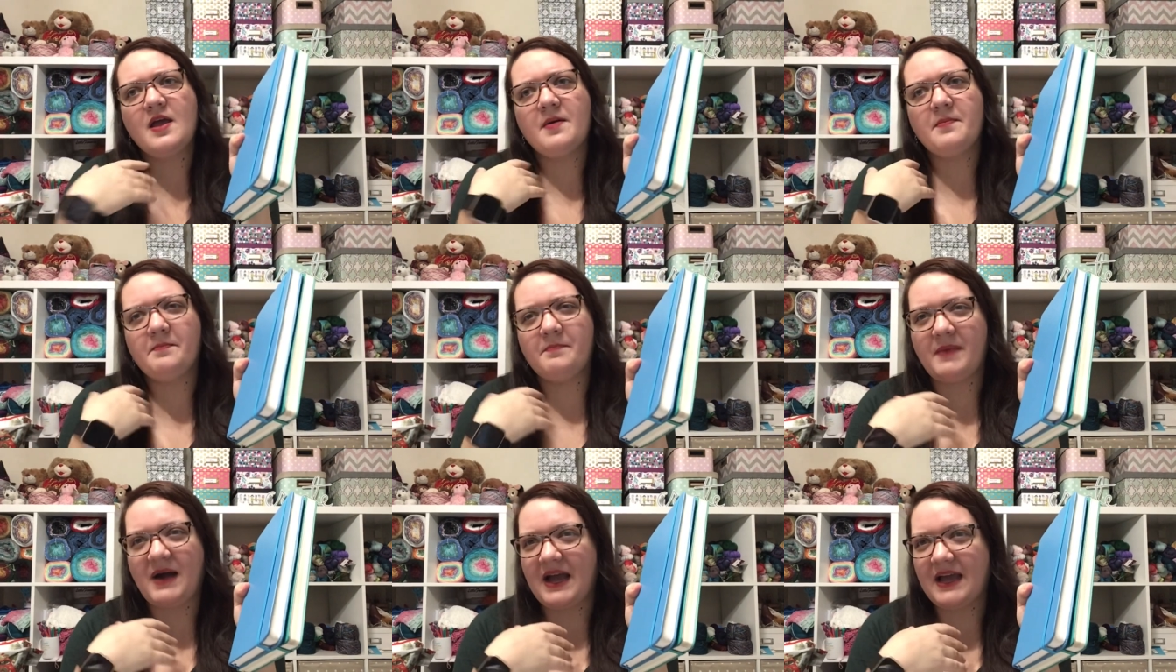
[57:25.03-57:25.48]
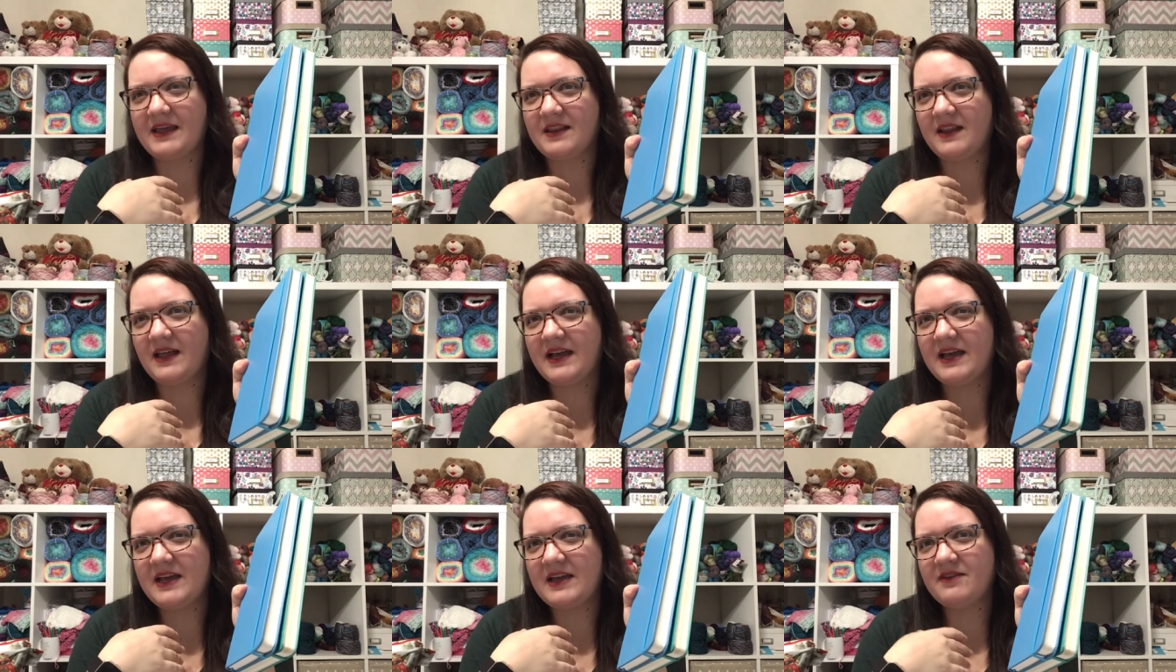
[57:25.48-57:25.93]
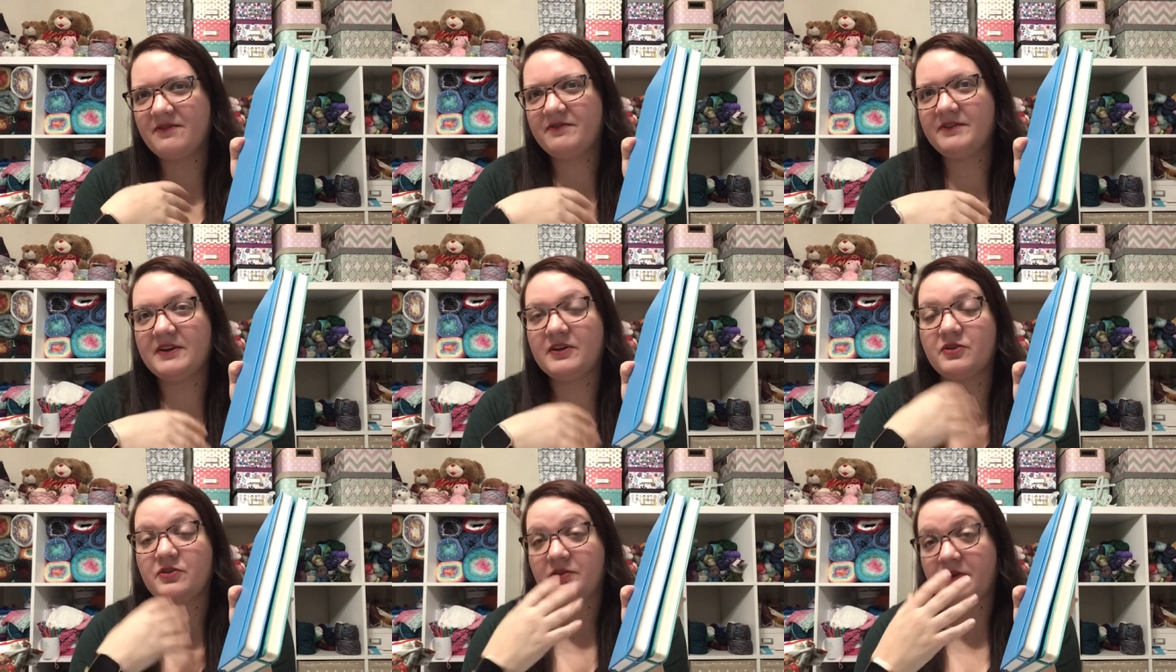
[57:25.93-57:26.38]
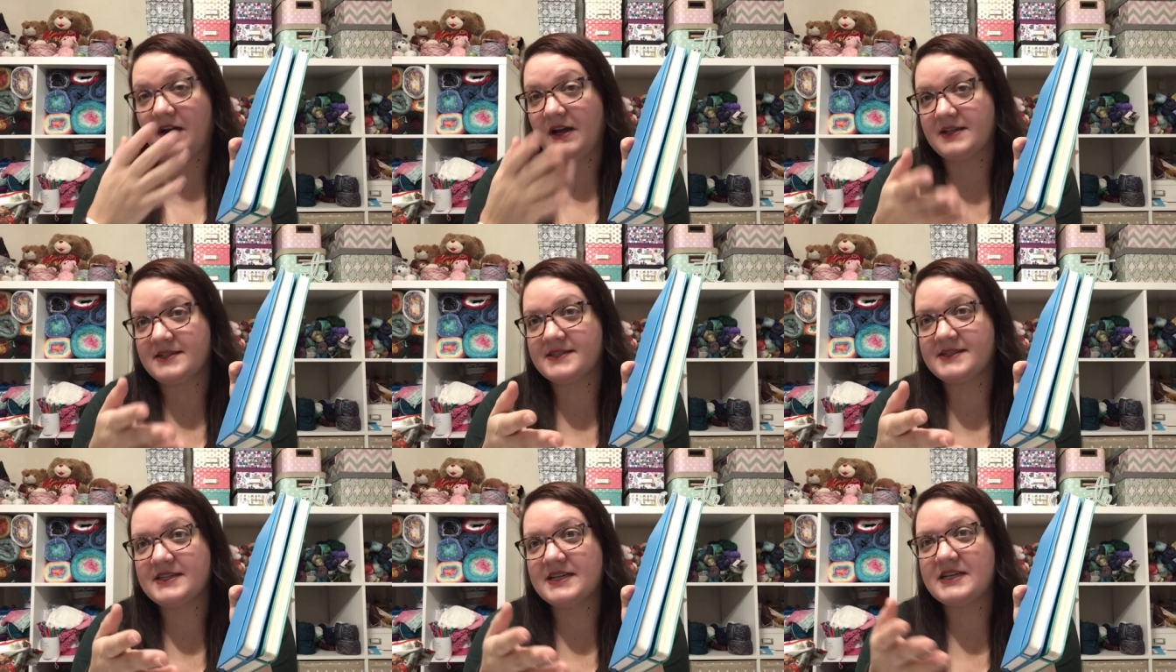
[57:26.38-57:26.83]
my life,
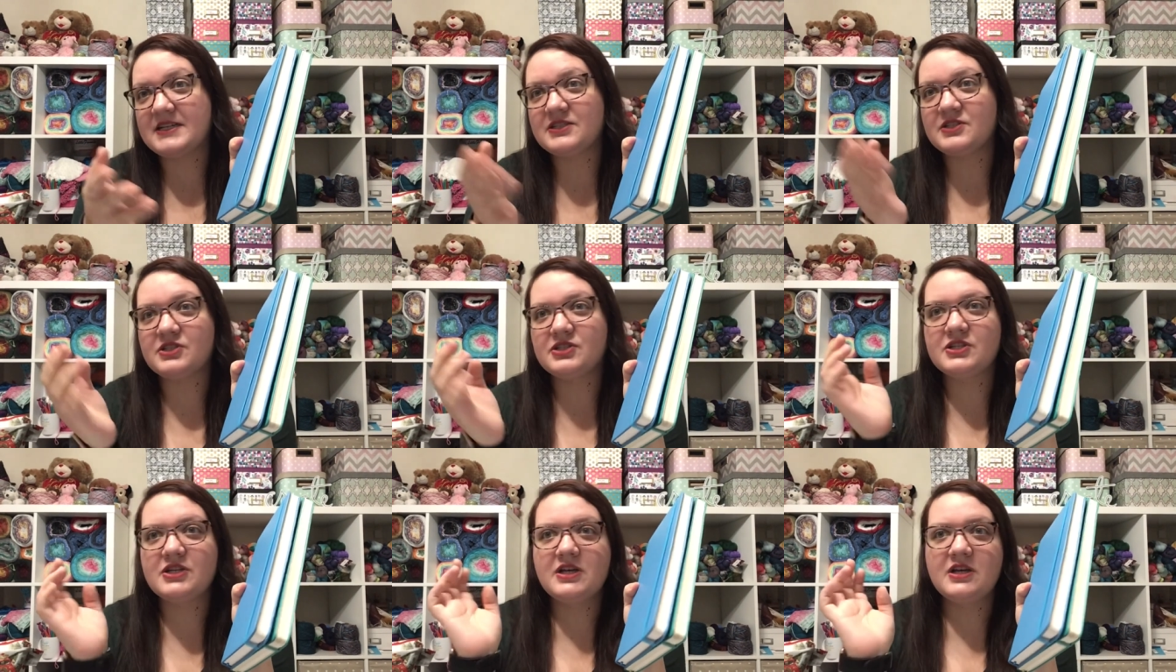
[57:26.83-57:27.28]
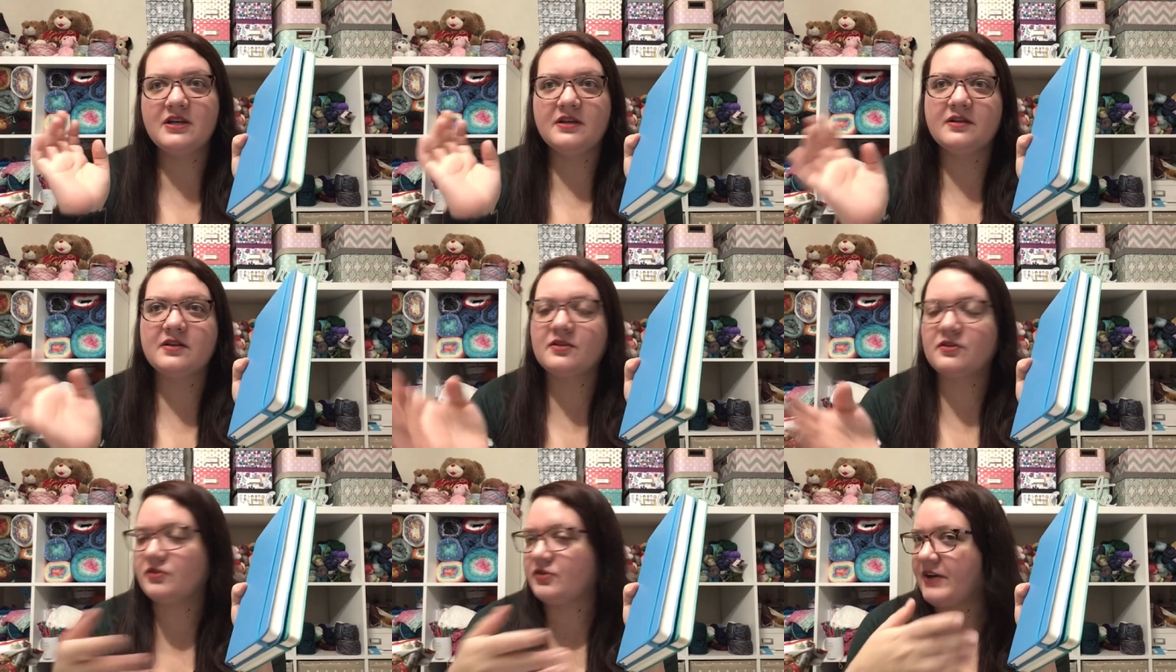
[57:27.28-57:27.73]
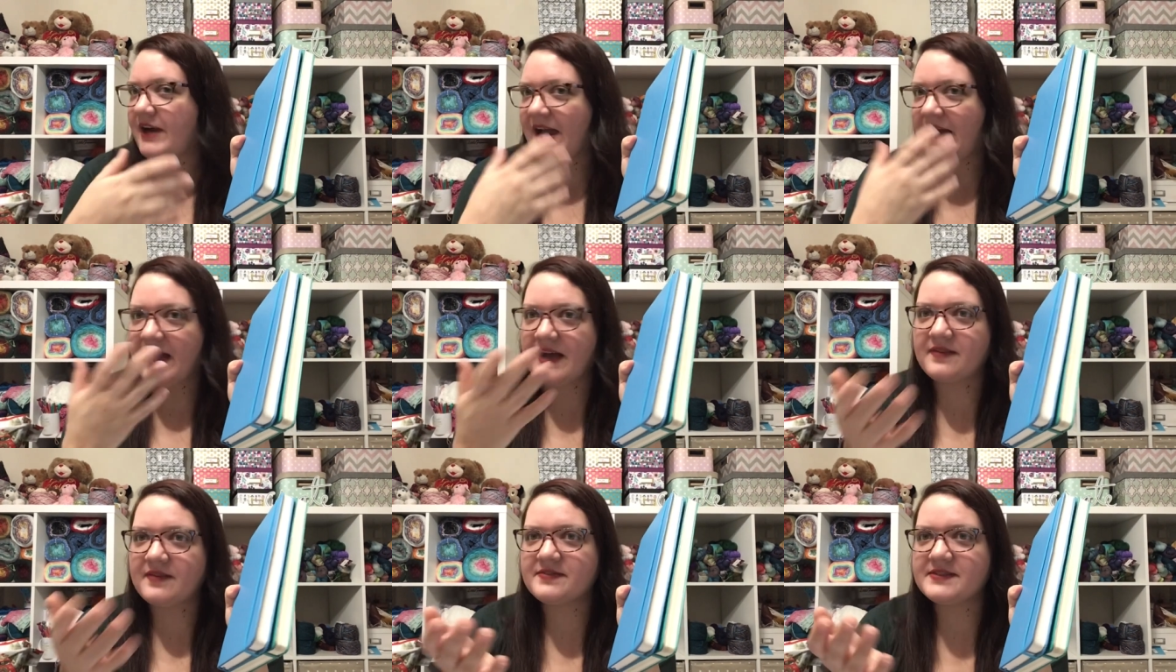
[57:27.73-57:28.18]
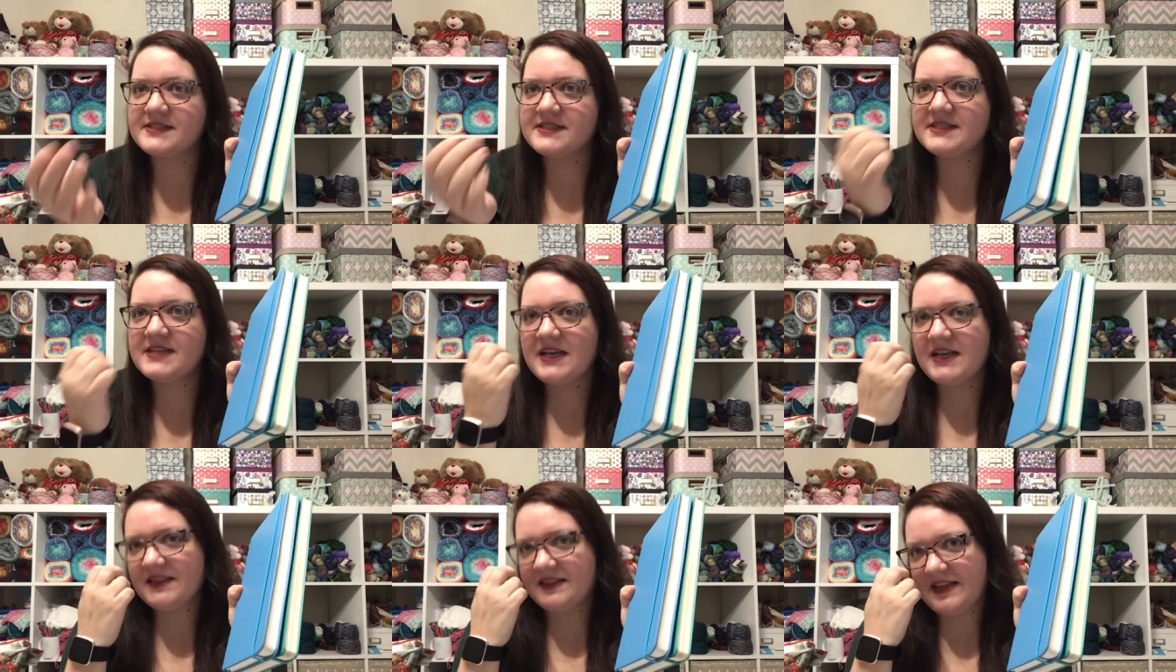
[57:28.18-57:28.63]
cross stitch, crafts,
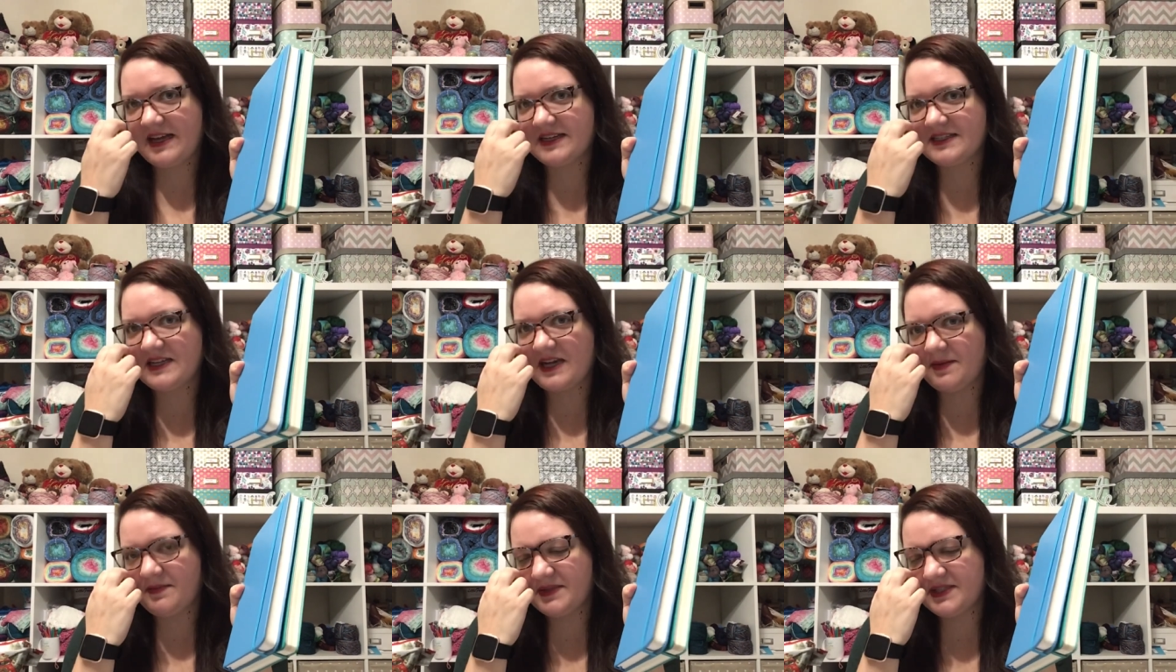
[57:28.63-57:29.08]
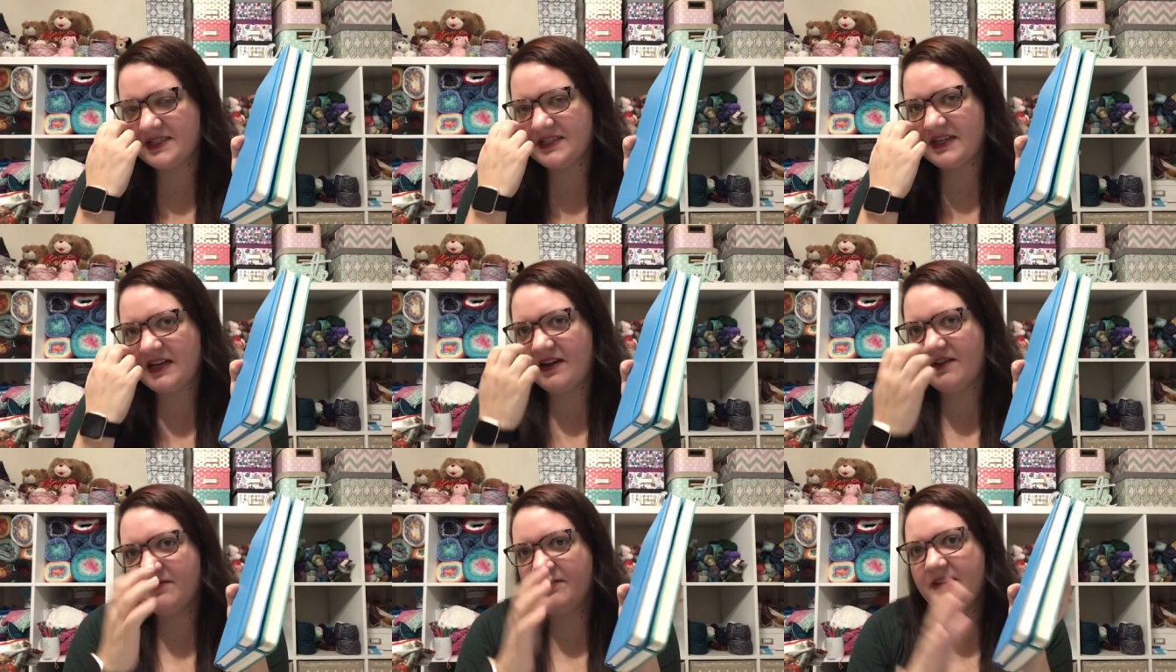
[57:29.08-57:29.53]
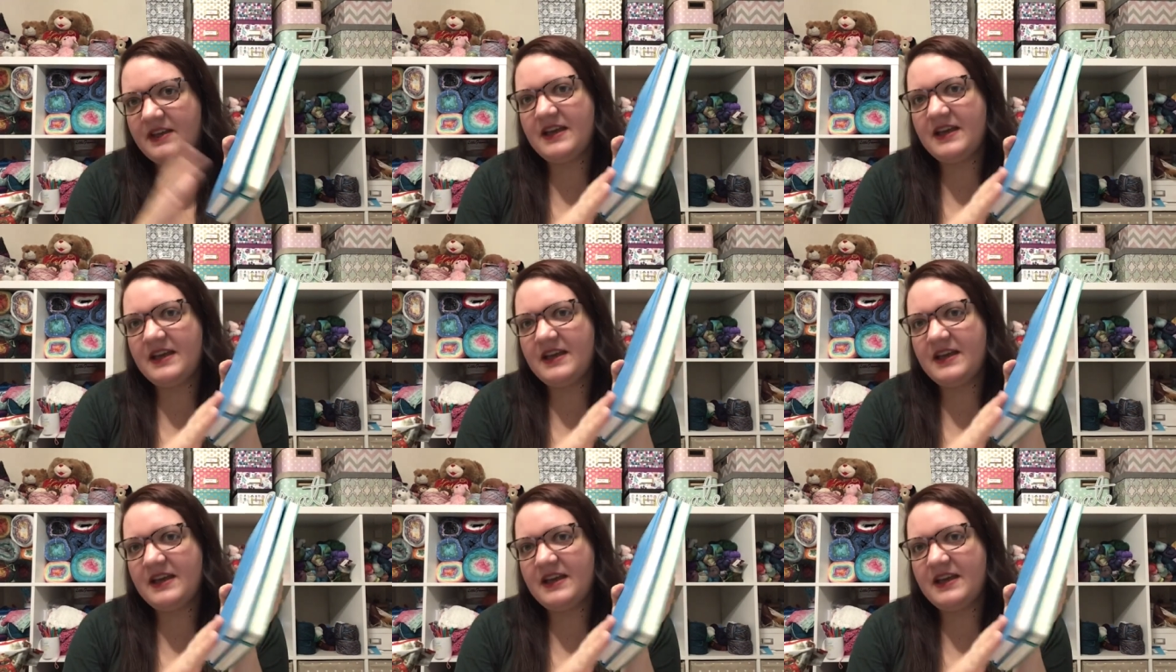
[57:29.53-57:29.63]
that type of stuff.